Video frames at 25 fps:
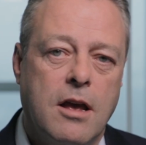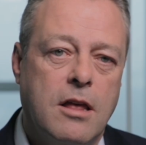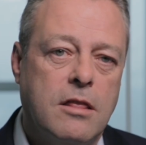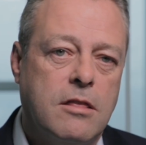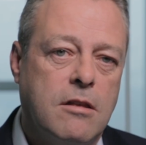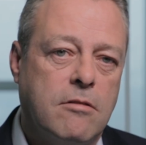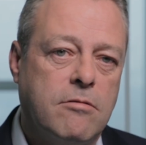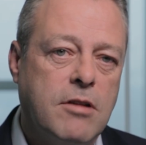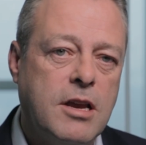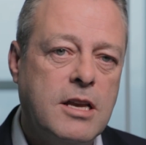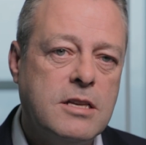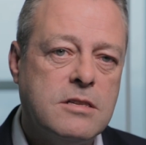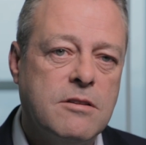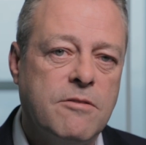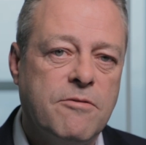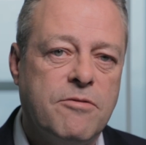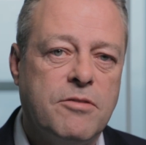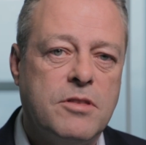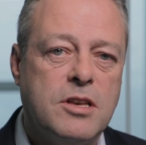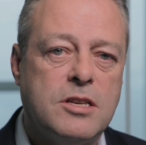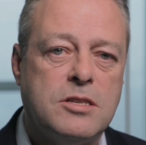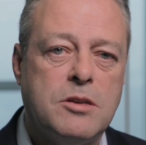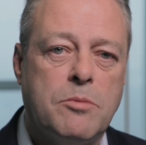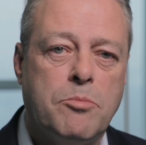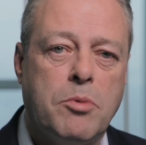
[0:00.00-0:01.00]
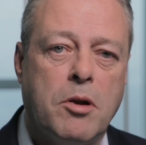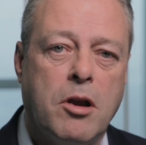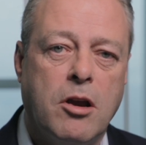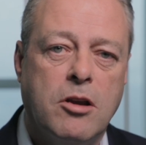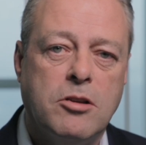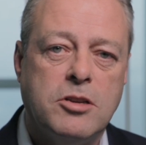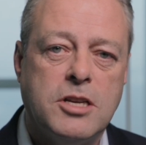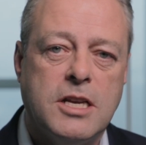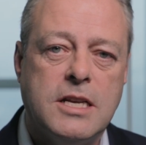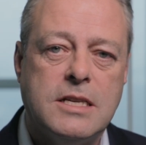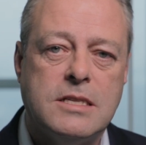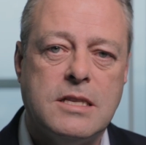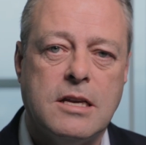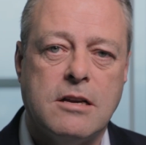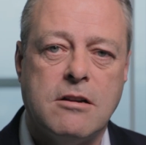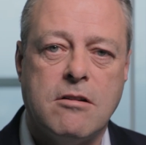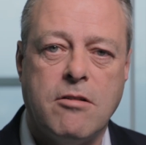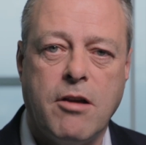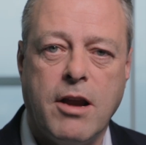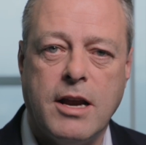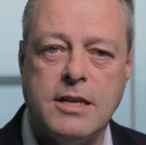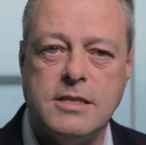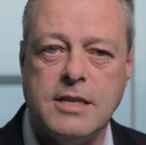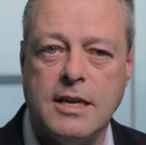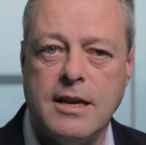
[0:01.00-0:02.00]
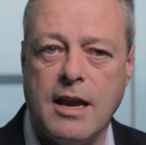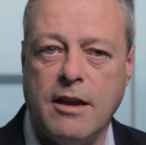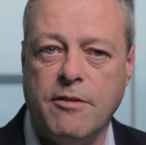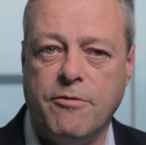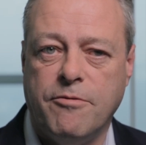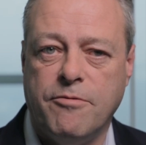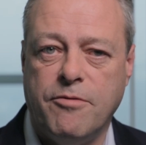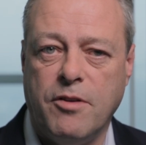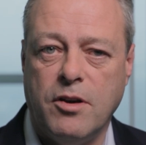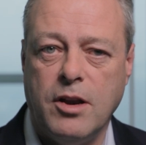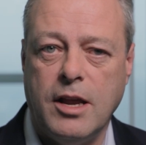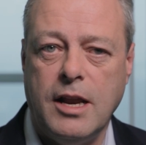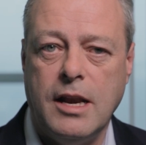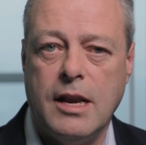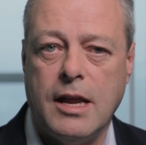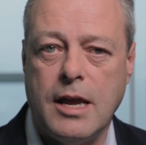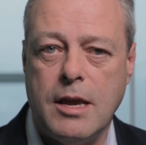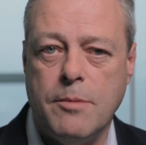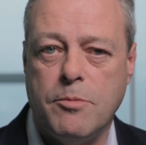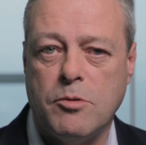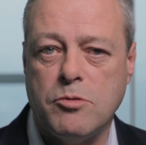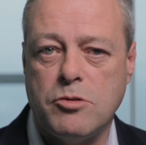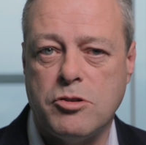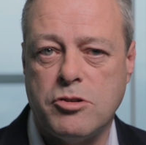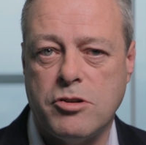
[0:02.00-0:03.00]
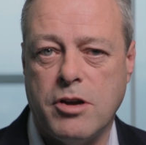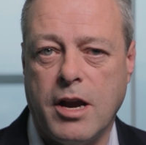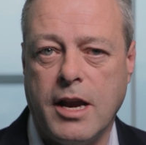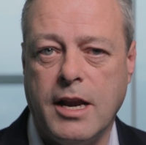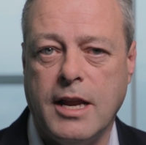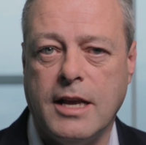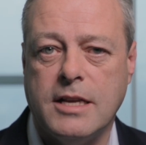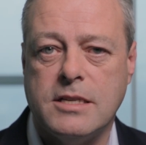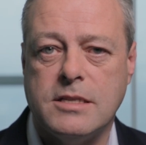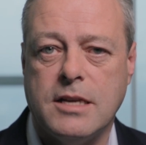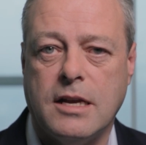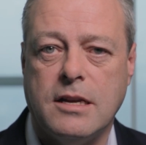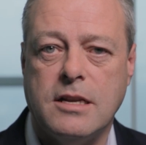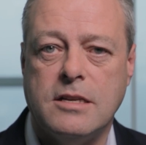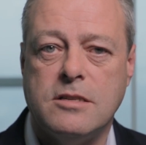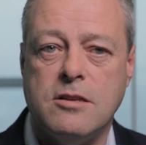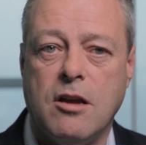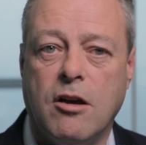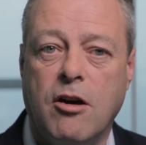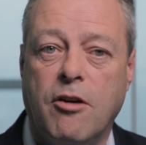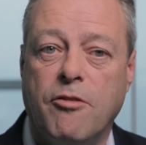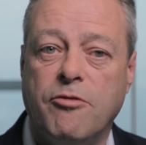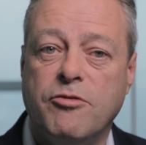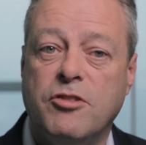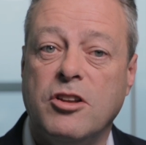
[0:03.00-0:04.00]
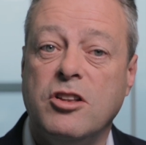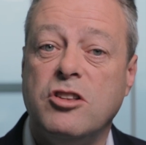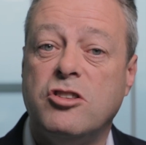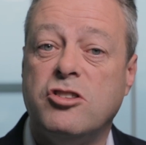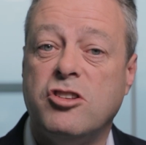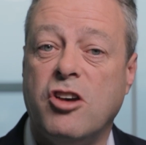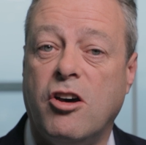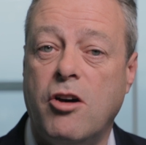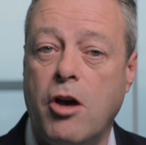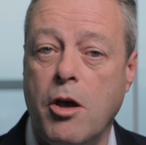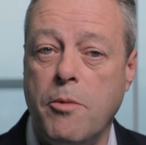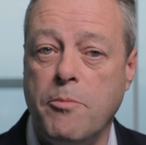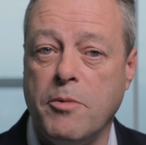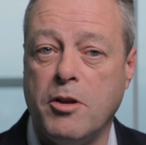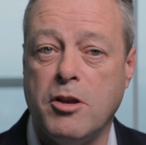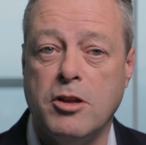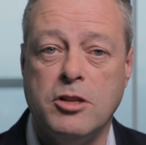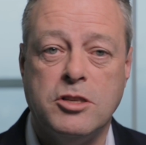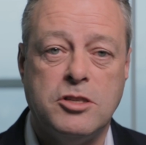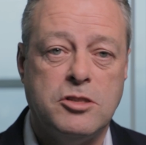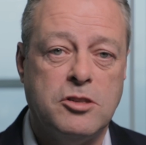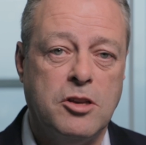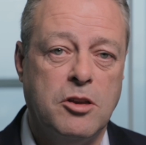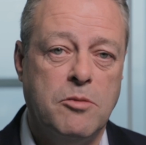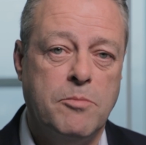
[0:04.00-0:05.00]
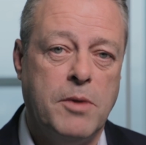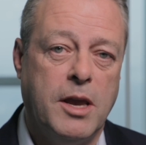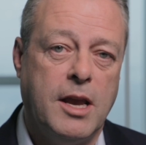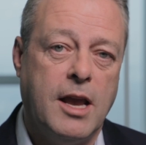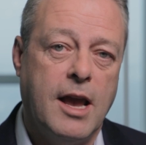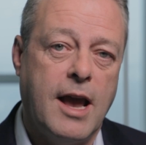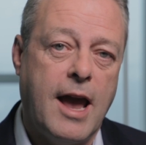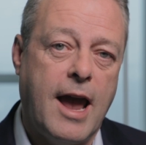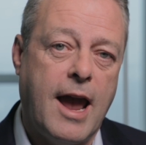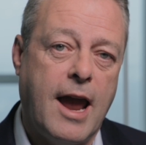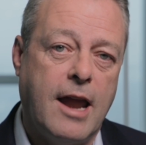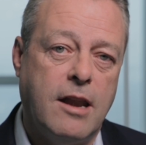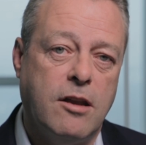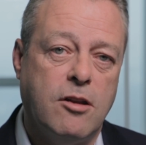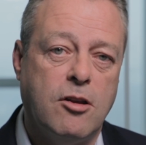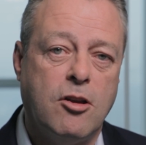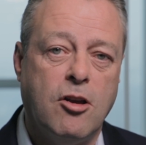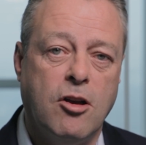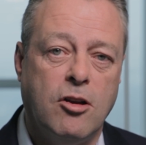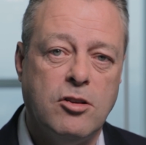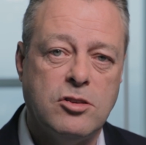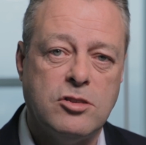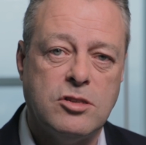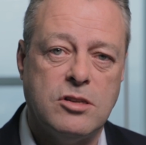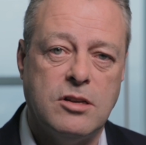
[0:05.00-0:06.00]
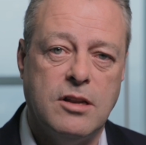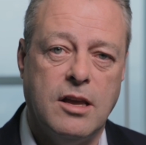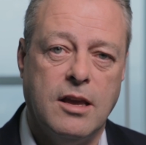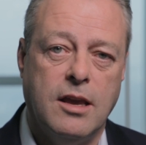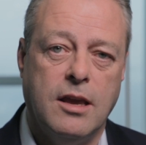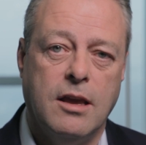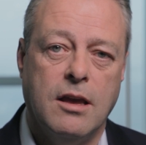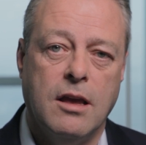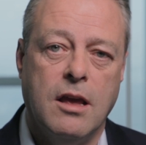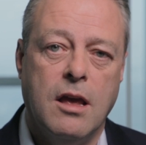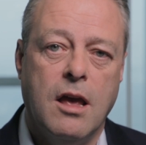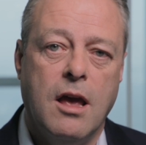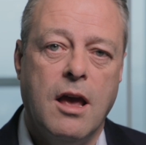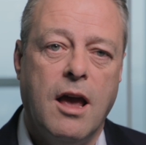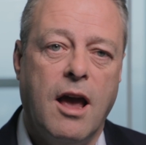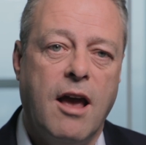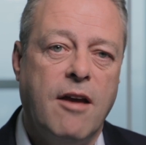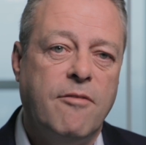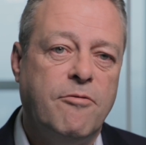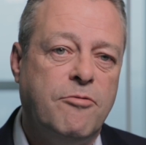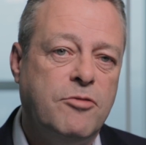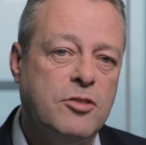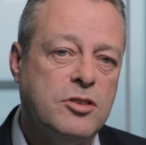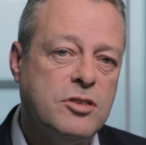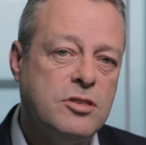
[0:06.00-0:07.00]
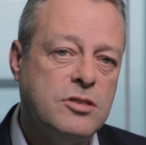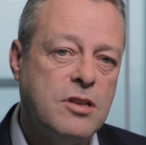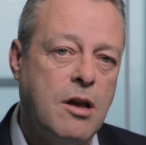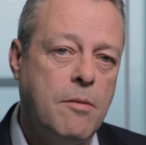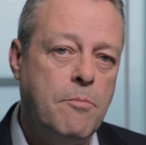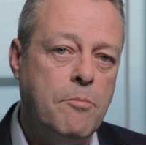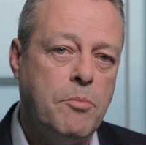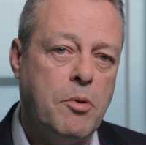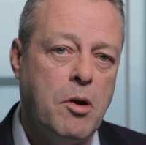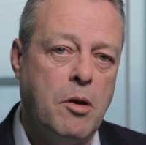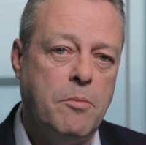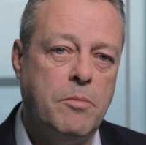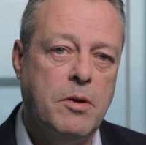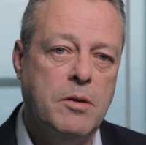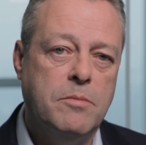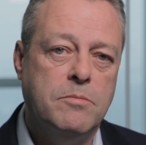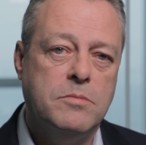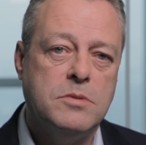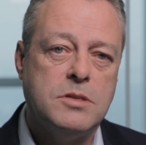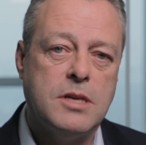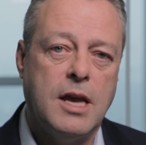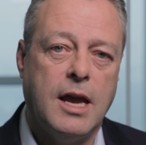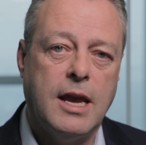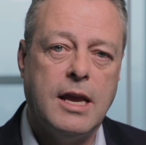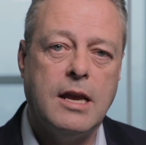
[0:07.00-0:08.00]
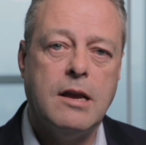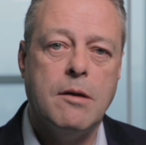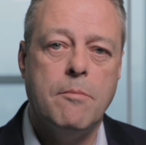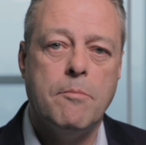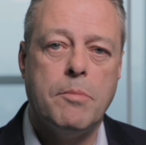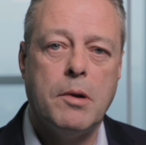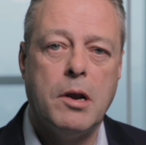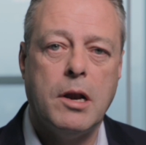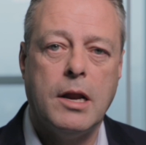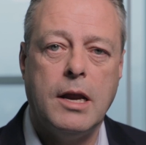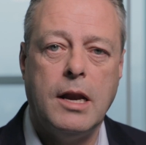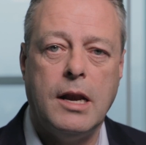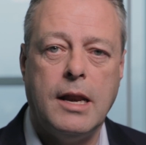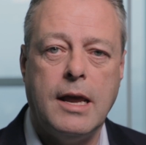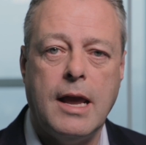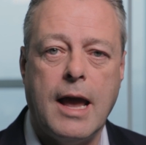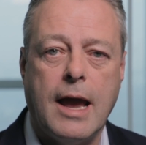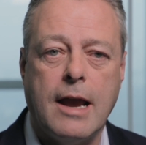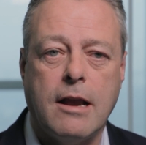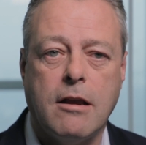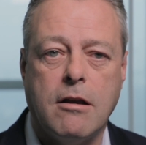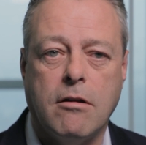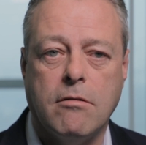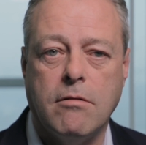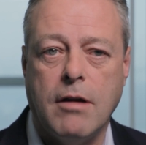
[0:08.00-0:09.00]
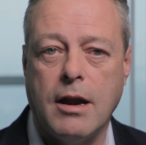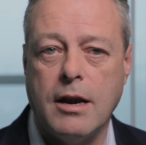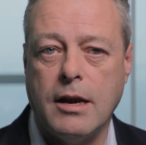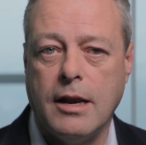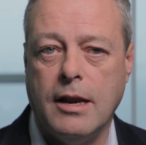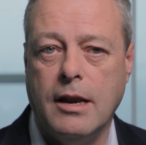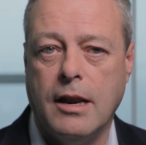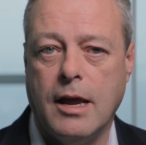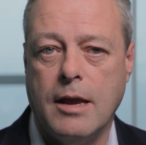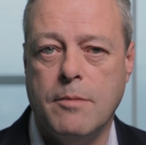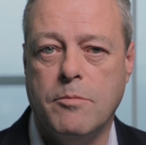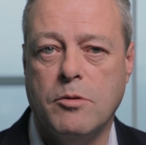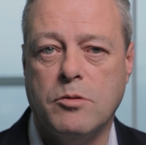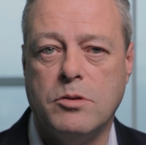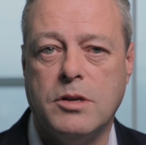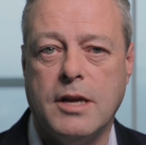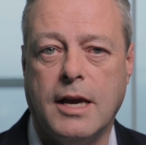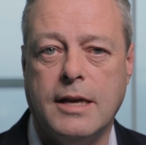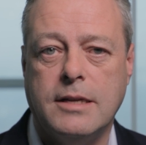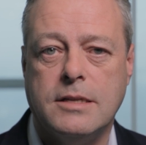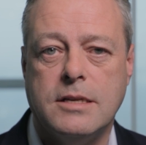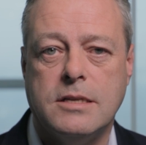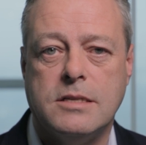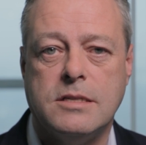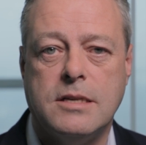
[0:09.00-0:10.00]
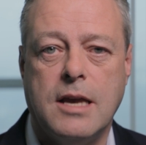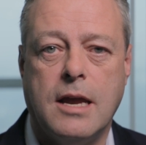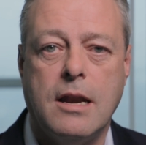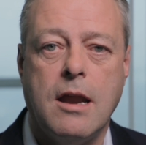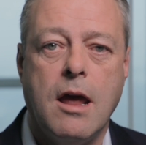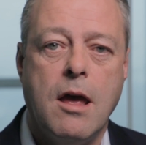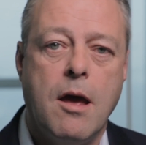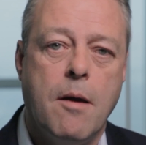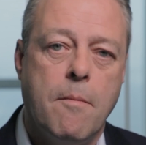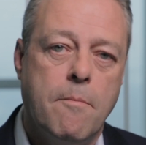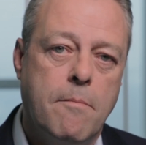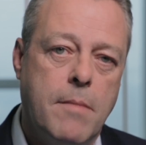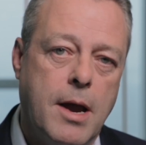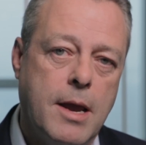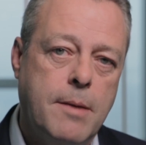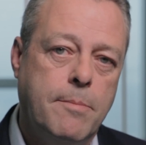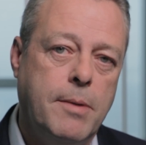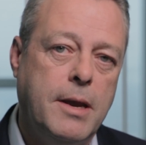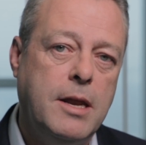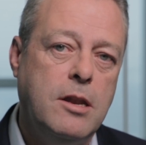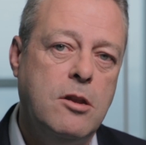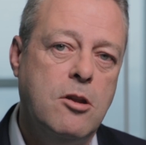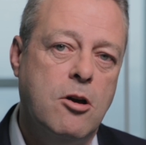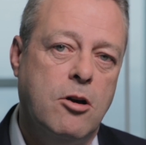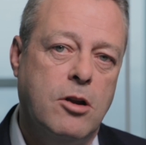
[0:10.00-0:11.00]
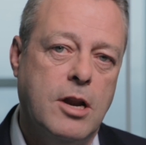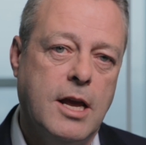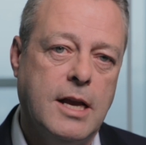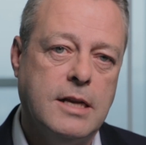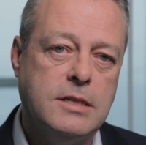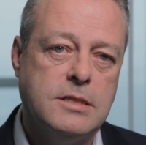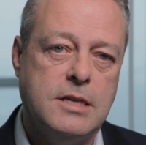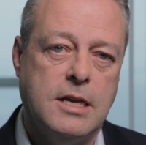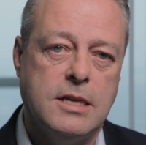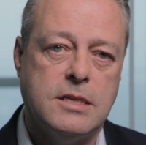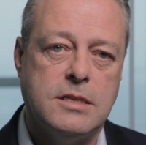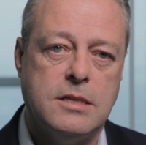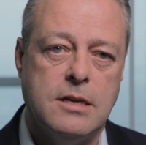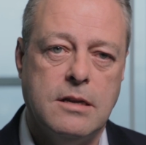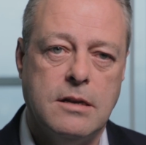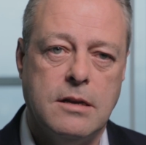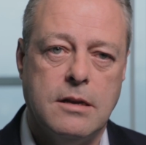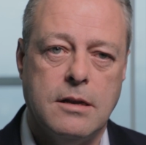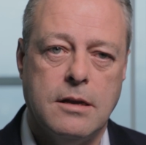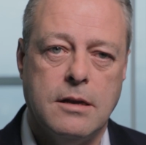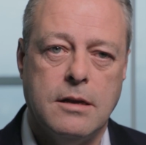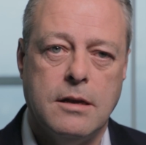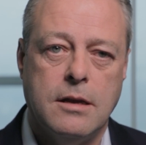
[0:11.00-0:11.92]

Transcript: The reason for this approach is that creating a fully labelled training set is often time consuming and costly. And for some problems, a completely and correctly labelled dataset may be non-existent.